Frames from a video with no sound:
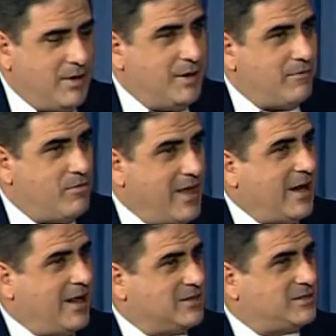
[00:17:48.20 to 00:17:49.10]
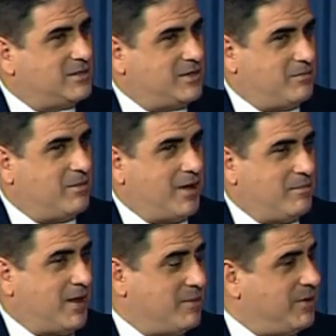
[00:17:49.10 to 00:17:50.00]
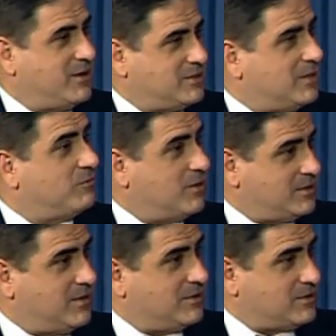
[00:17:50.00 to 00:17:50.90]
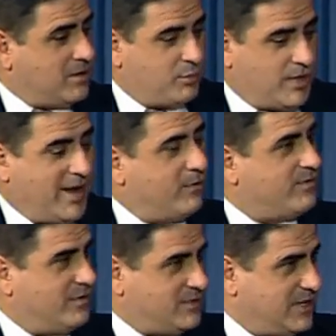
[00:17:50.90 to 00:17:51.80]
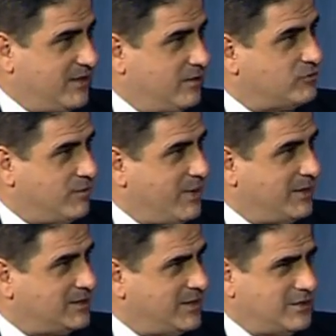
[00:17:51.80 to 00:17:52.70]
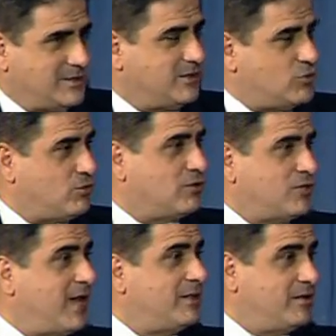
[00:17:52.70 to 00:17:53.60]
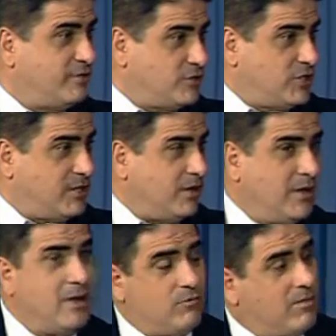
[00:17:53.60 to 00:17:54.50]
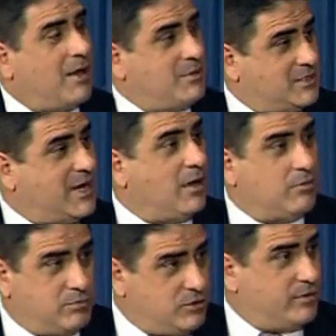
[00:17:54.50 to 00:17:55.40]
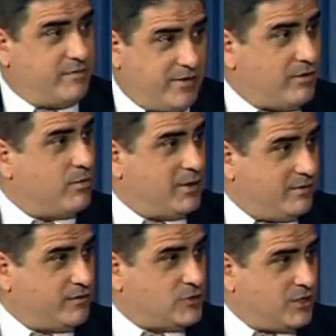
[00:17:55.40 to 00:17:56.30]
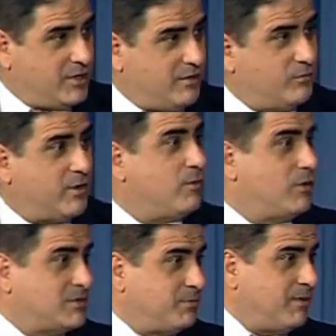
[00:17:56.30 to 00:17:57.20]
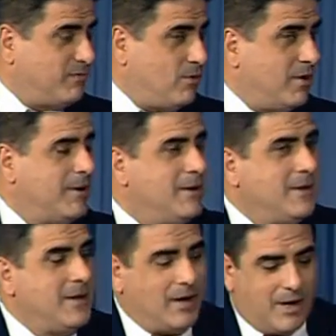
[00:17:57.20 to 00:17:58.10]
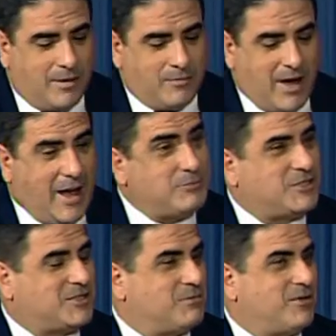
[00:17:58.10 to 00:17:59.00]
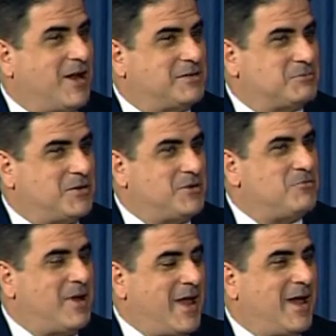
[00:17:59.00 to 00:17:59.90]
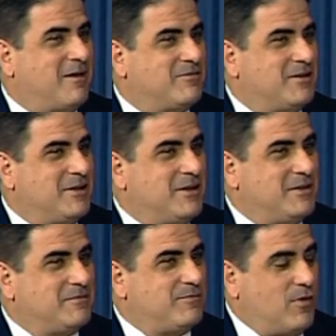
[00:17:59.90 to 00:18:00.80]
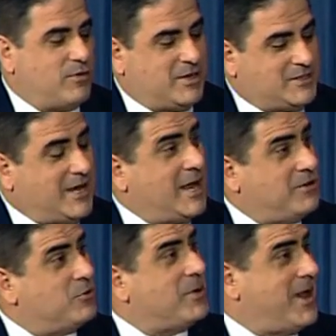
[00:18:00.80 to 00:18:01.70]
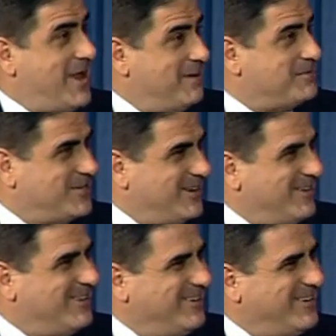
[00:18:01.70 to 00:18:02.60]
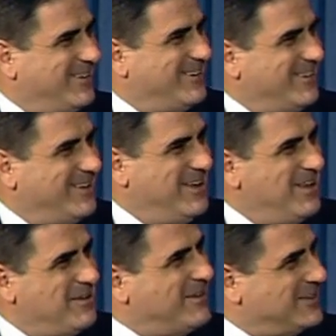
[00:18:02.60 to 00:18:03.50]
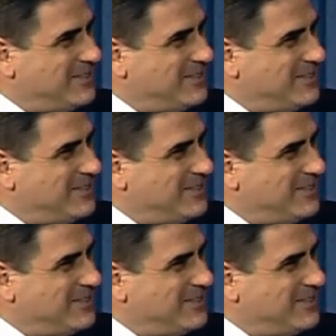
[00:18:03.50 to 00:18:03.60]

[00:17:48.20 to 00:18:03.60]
So that has, in my opinion, somewhat that's going to play out for the Senate, those remaining Senate seats. George Allen in Virginia. Romney's now doing very well in Virginia, where he wasn't before. I'm just surprised when you have focus on New Hampshire. And is